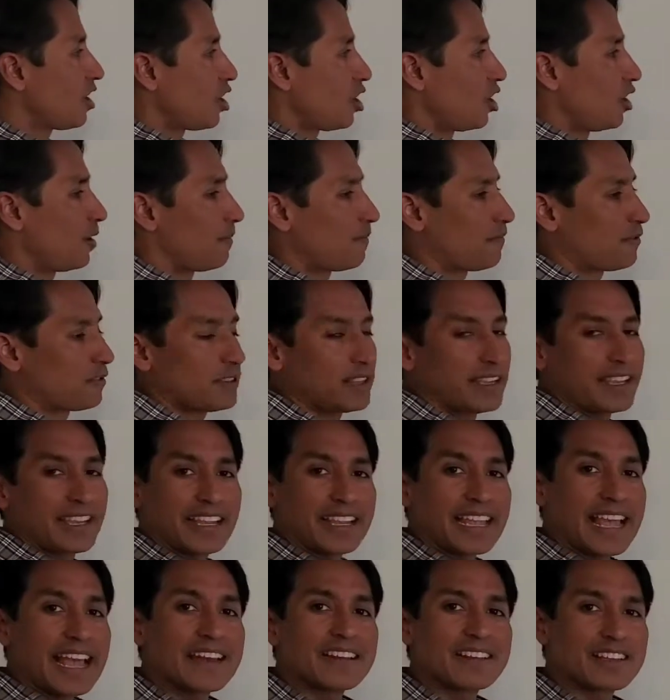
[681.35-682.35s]
Hopefully,
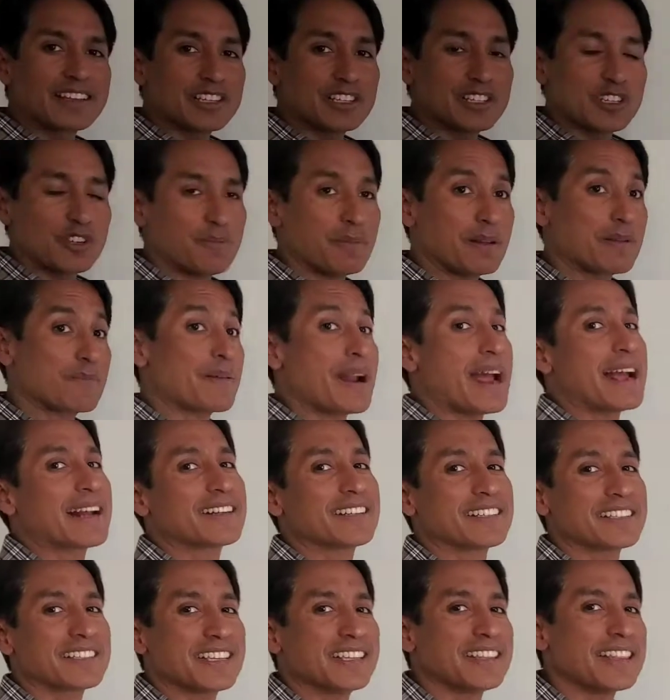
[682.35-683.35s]
again, because you've been
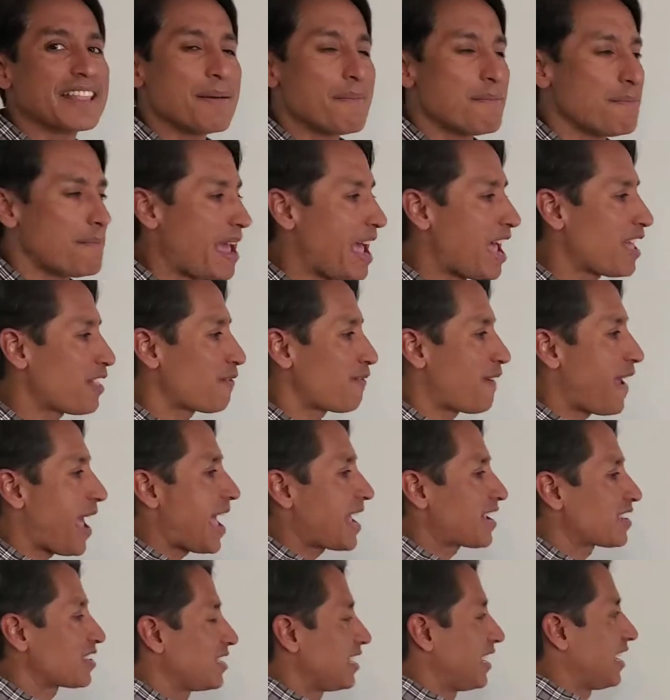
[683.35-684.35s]
practicing them math
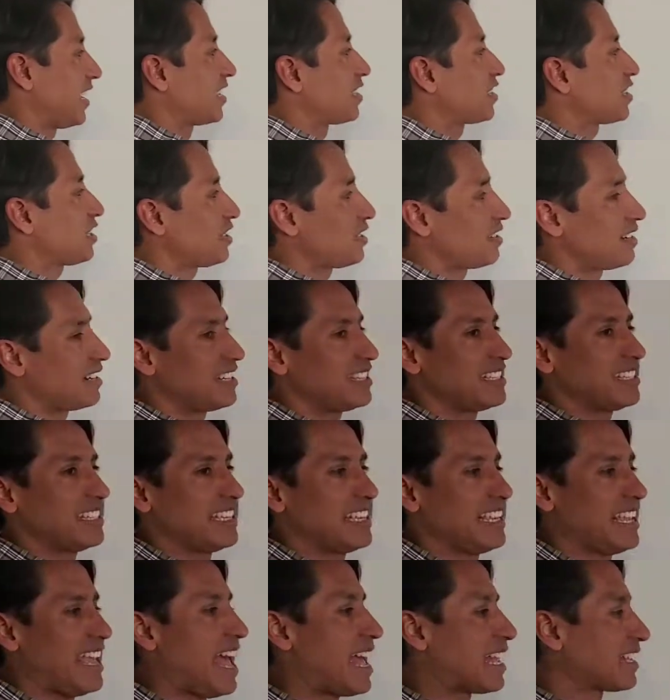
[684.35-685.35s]
facts, the answer is
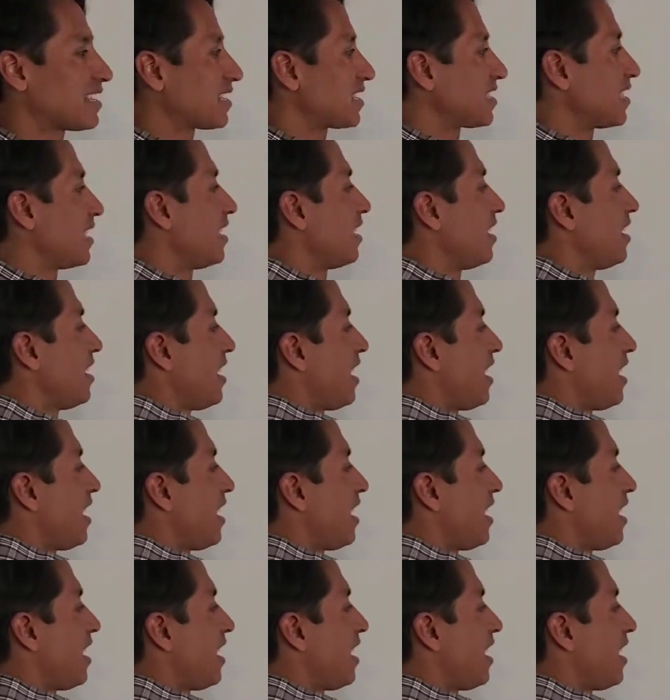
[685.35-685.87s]
yes.